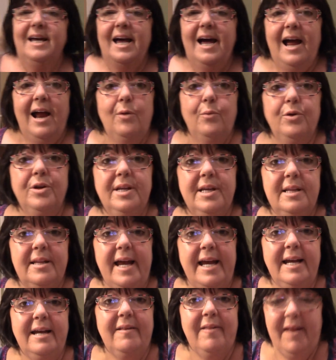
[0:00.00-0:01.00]
I really
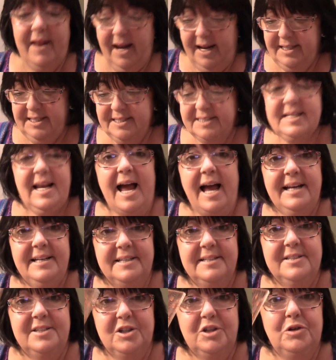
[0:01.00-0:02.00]
like that I
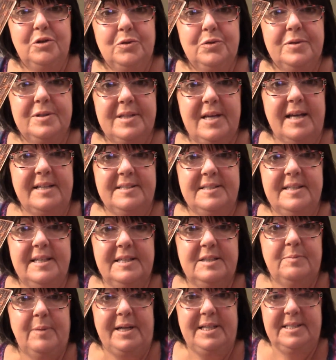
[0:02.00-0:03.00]
decided to use a
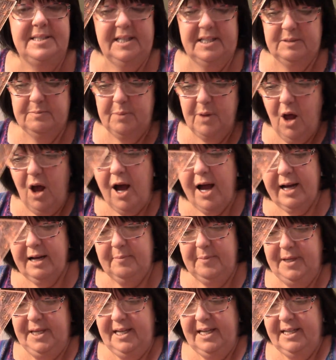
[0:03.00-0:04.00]
6 by 6
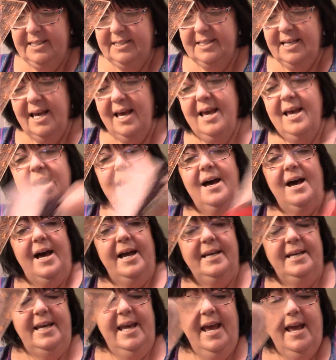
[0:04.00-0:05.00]
block because
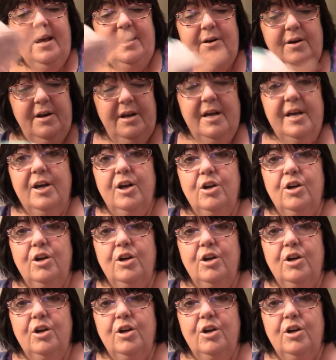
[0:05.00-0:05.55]
I can,